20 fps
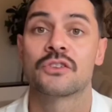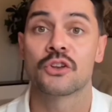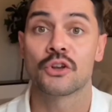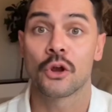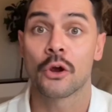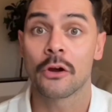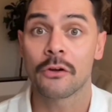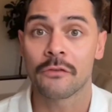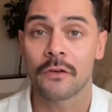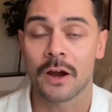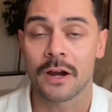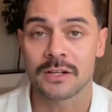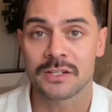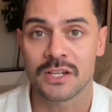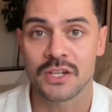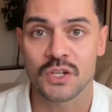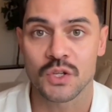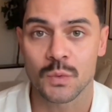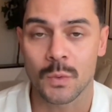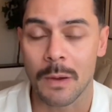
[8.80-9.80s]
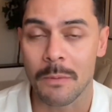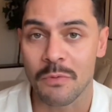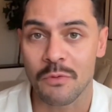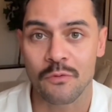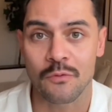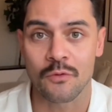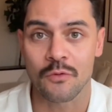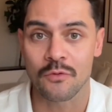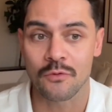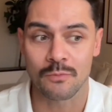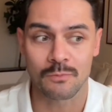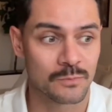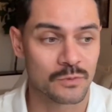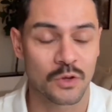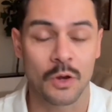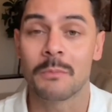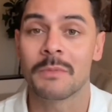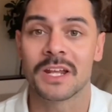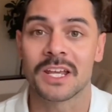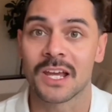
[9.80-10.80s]
norovirus has swept through
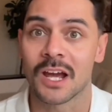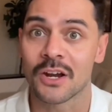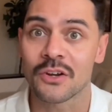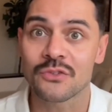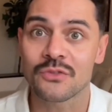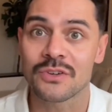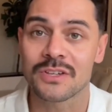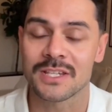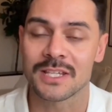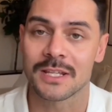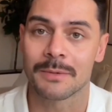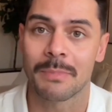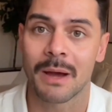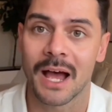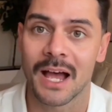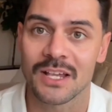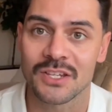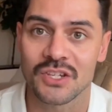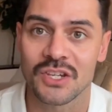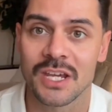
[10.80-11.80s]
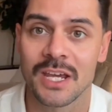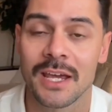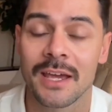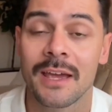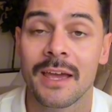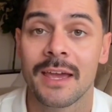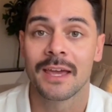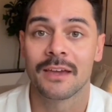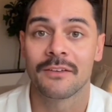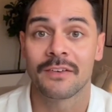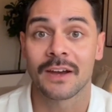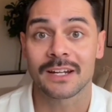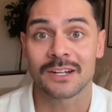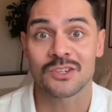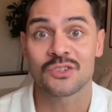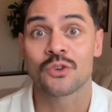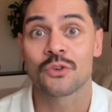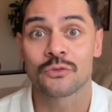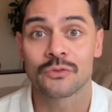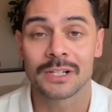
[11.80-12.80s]
so many countries in the past year. In fact, I
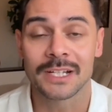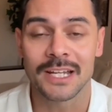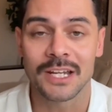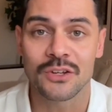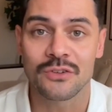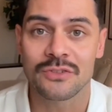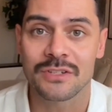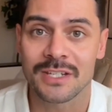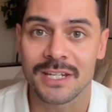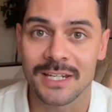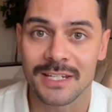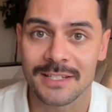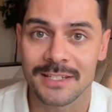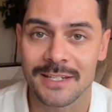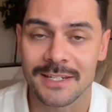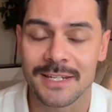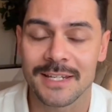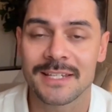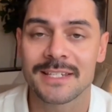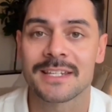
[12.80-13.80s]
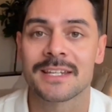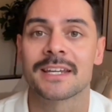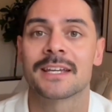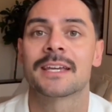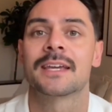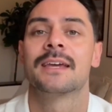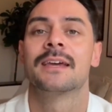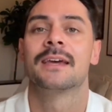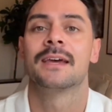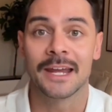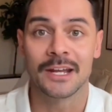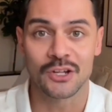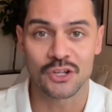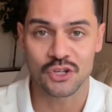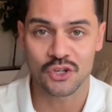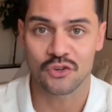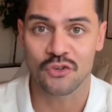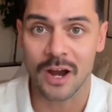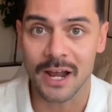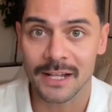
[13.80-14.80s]
saw a really interesting statistic. In
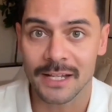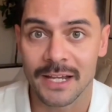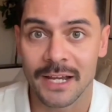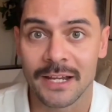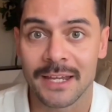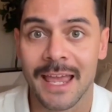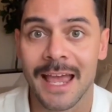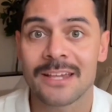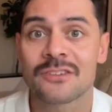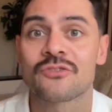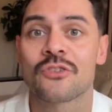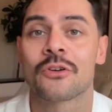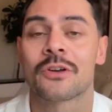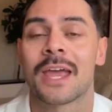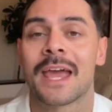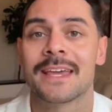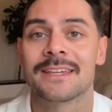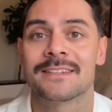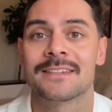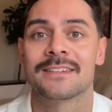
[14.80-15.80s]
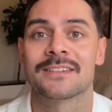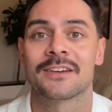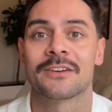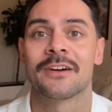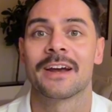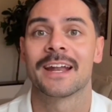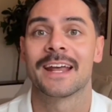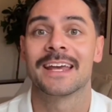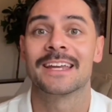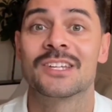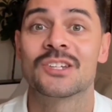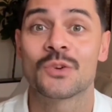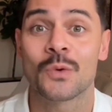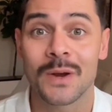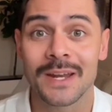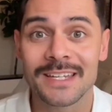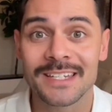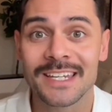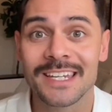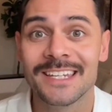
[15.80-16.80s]
Australia, gastro cases are at a
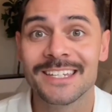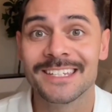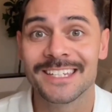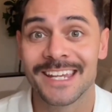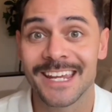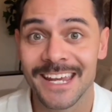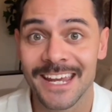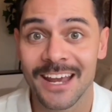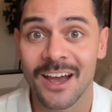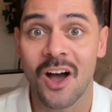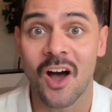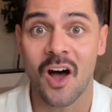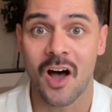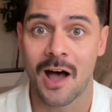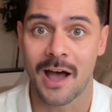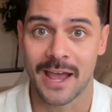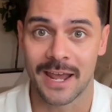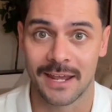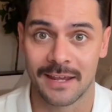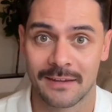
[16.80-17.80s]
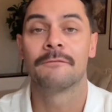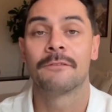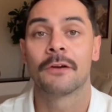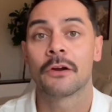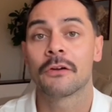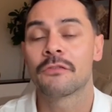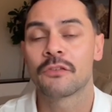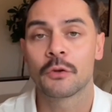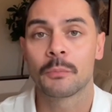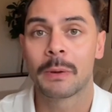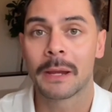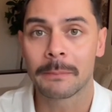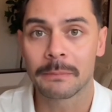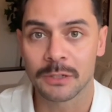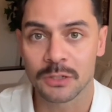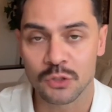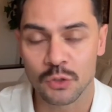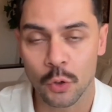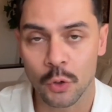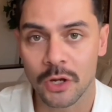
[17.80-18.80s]
20-year high. Very few people are
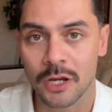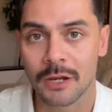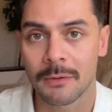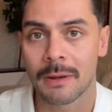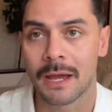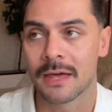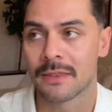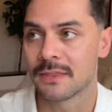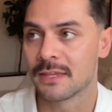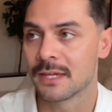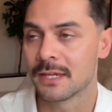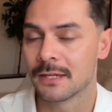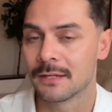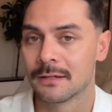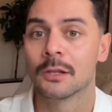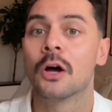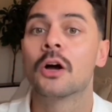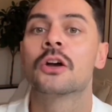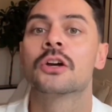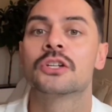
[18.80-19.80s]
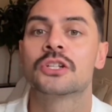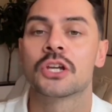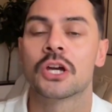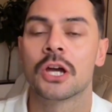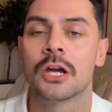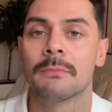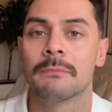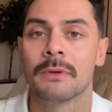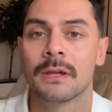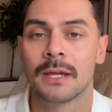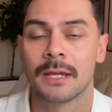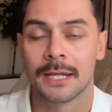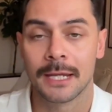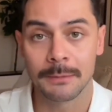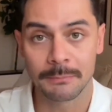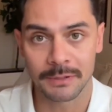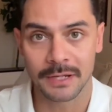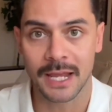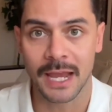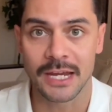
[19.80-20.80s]
talking about the longer-term
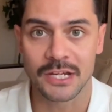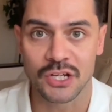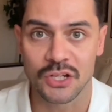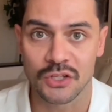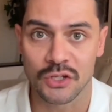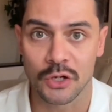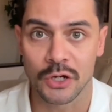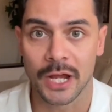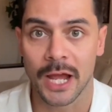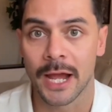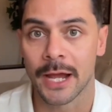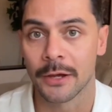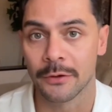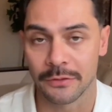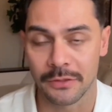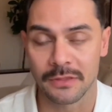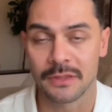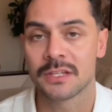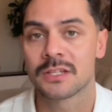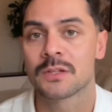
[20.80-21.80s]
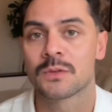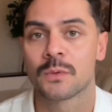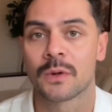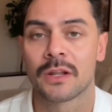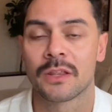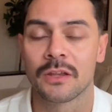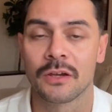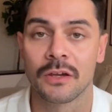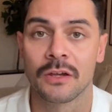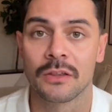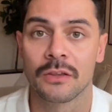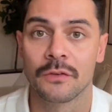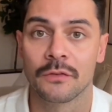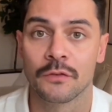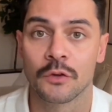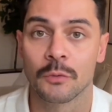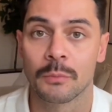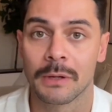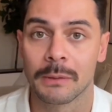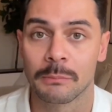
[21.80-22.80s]
implications on gut health, and this is one of the
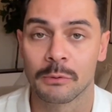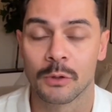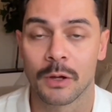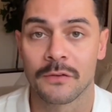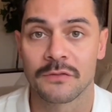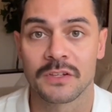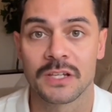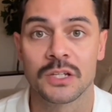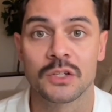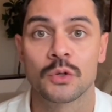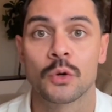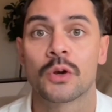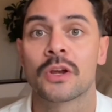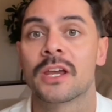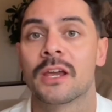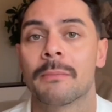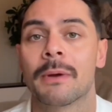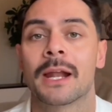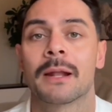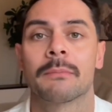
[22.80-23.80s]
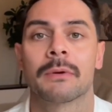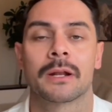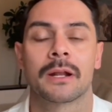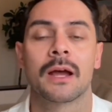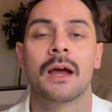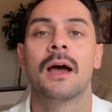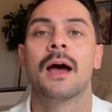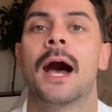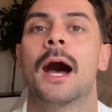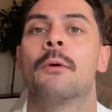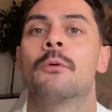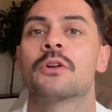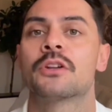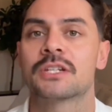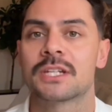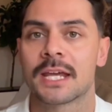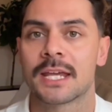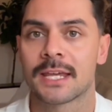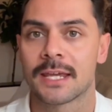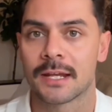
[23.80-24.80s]
few people I've seen talking about it, but I want to
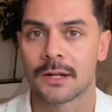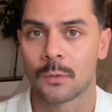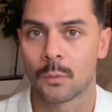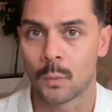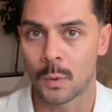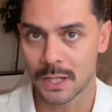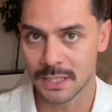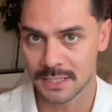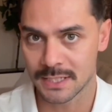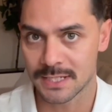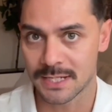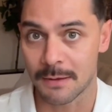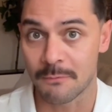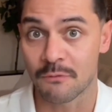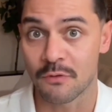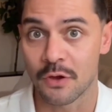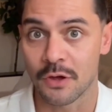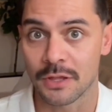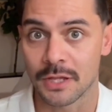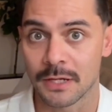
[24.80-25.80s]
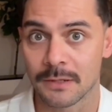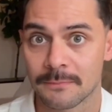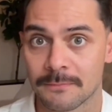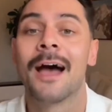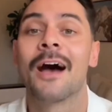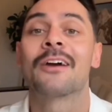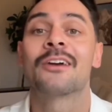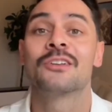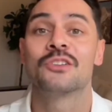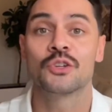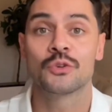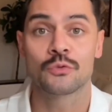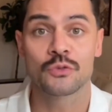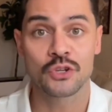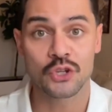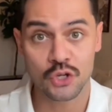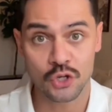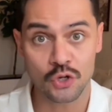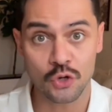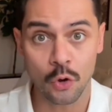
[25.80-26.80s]
take it one step further. How can you
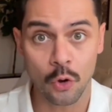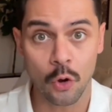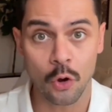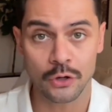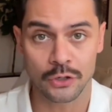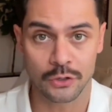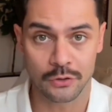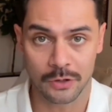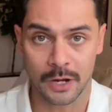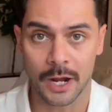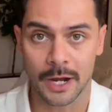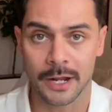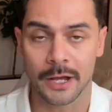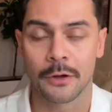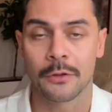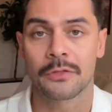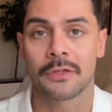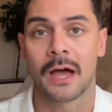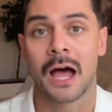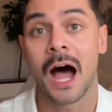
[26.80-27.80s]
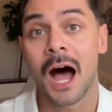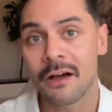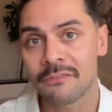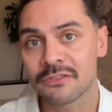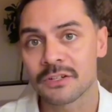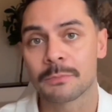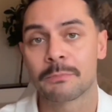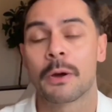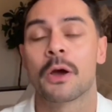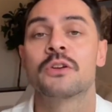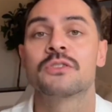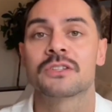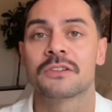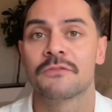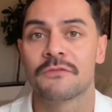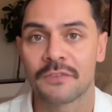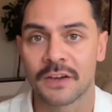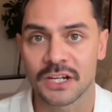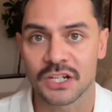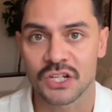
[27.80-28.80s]
restore your gut health after
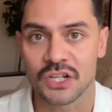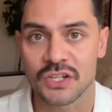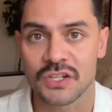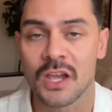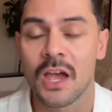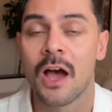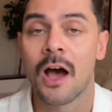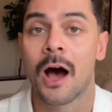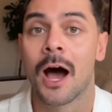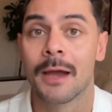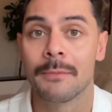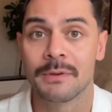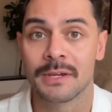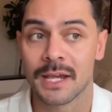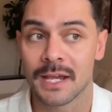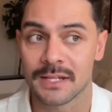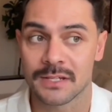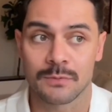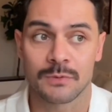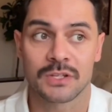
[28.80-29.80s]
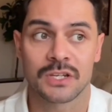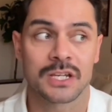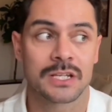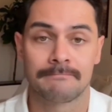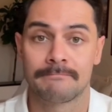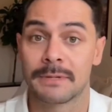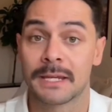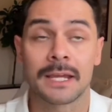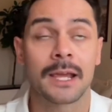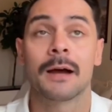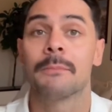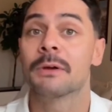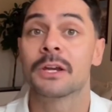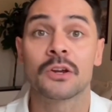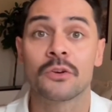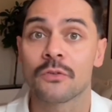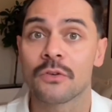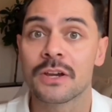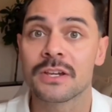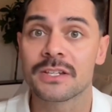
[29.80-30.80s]
post-infectious IBS, which has become
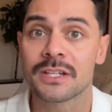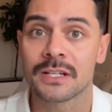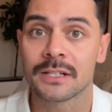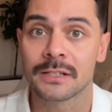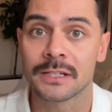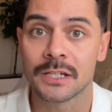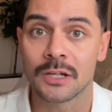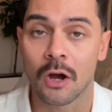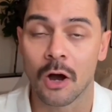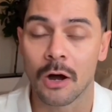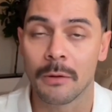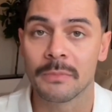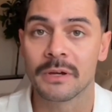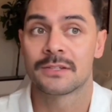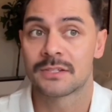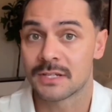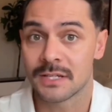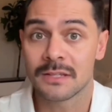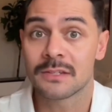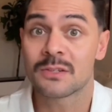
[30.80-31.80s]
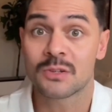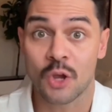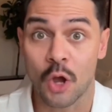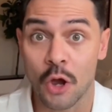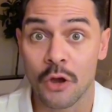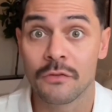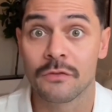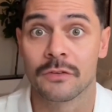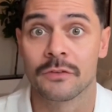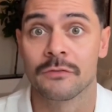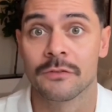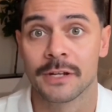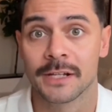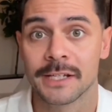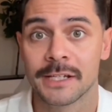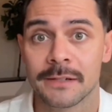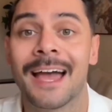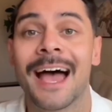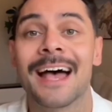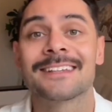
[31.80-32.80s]
increasingly common since COVID,
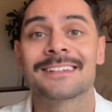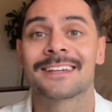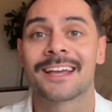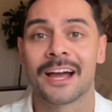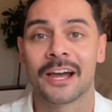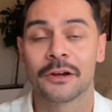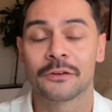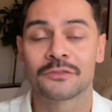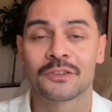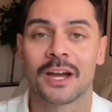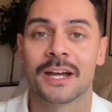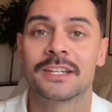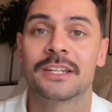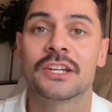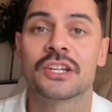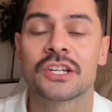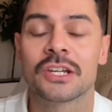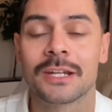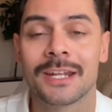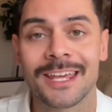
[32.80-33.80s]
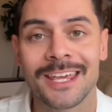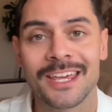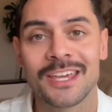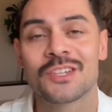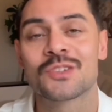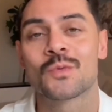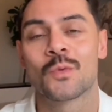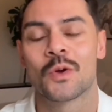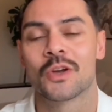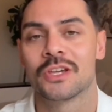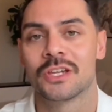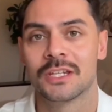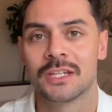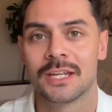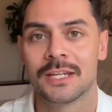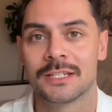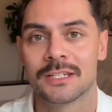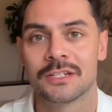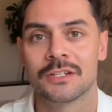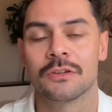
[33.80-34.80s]
really? As a gut health dietitian, here's what you
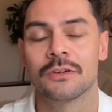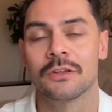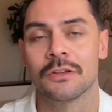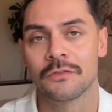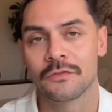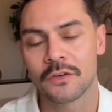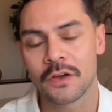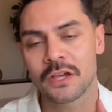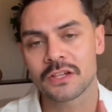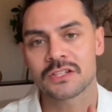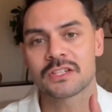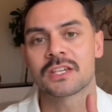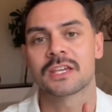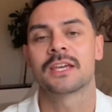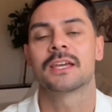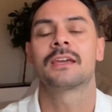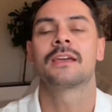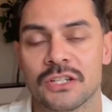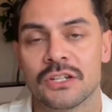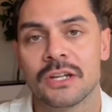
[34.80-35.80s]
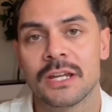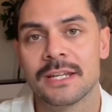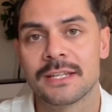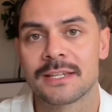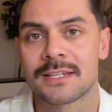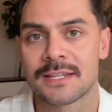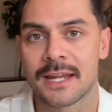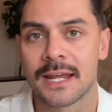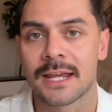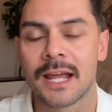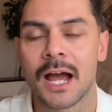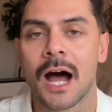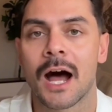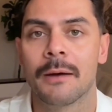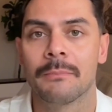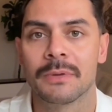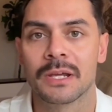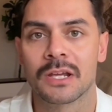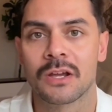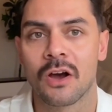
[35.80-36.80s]
need to do. The first thing, you need to stay calm
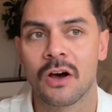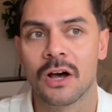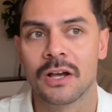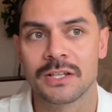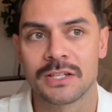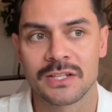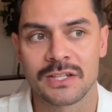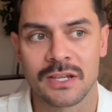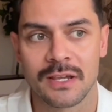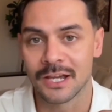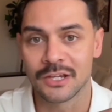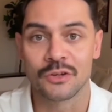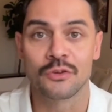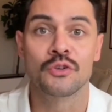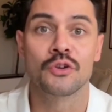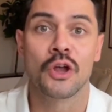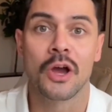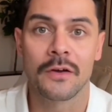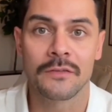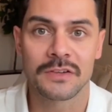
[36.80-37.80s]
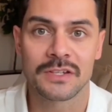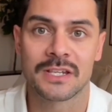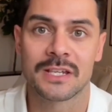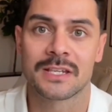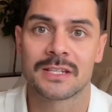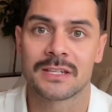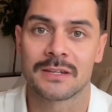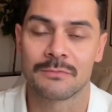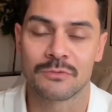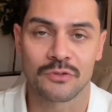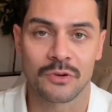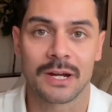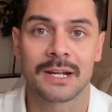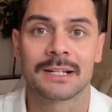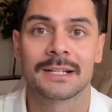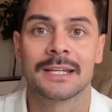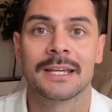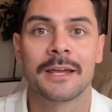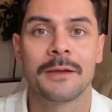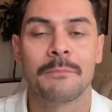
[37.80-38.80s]
because your nervous system
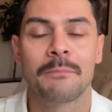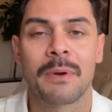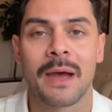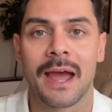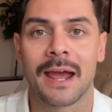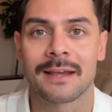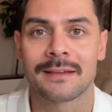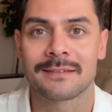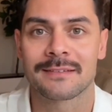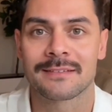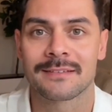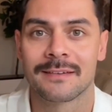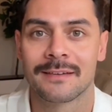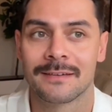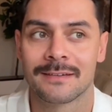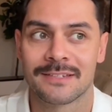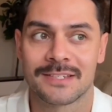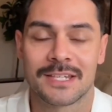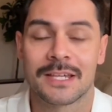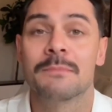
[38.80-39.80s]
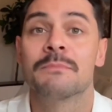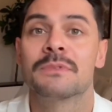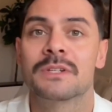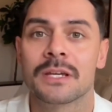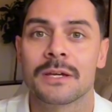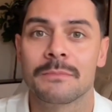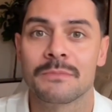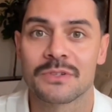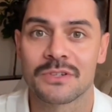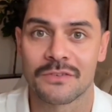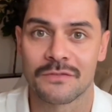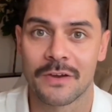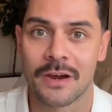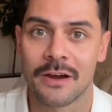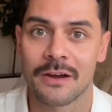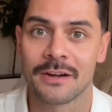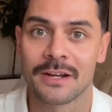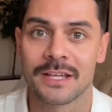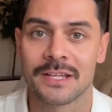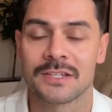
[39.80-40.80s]
directly impacts symptom
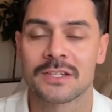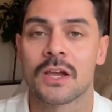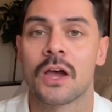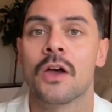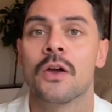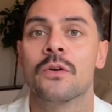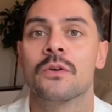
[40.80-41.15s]
severity, so